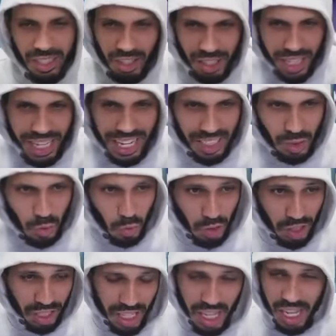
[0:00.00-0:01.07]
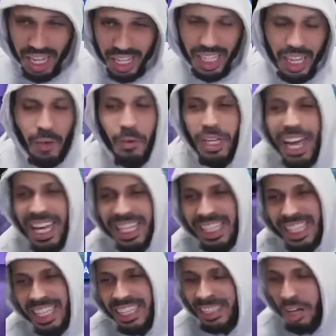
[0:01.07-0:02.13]
last one. Can we
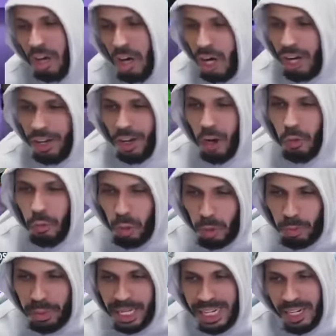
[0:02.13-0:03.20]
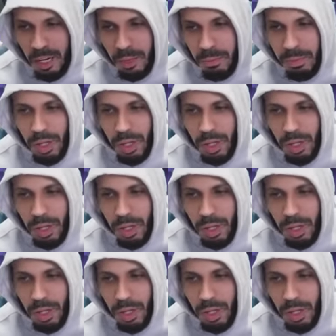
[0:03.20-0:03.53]
end this on a ruby and up?